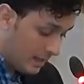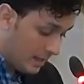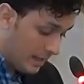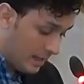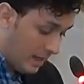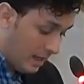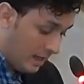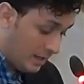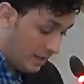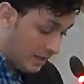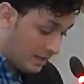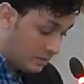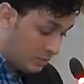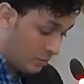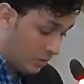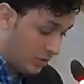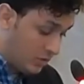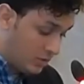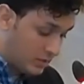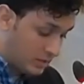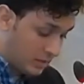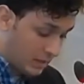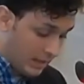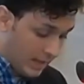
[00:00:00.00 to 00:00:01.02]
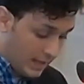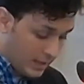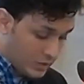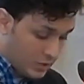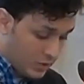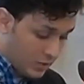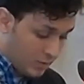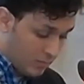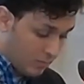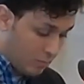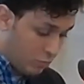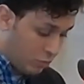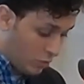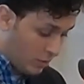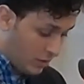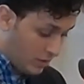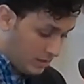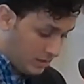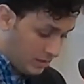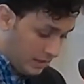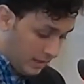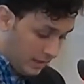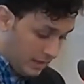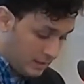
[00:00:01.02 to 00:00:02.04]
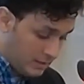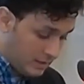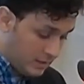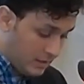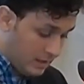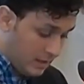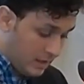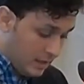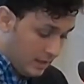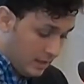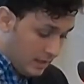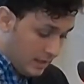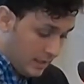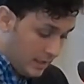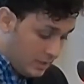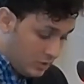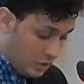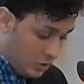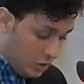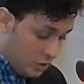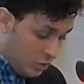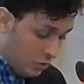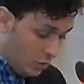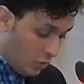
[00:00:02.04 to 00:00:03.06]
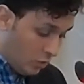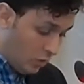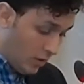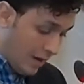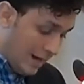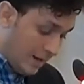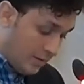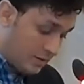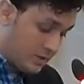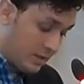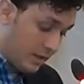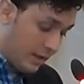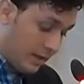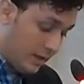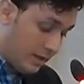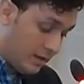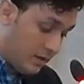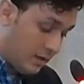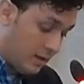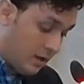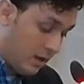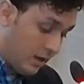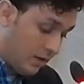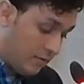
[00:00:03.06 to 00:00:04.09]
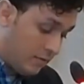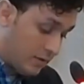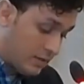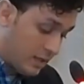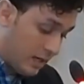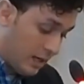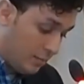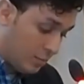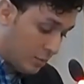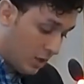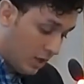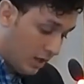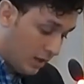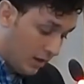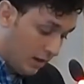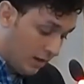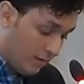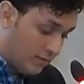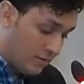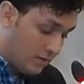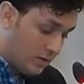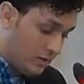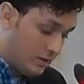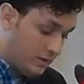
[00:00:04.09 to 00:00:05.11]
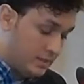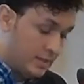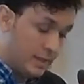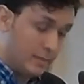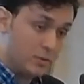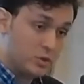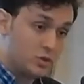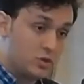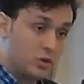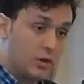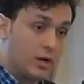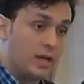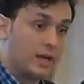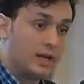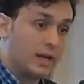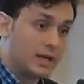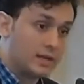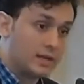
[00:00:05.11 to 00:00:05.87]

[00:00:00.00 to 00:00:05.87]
cannot explain the selection of precincts into or outside of the time cutoff, demonstrating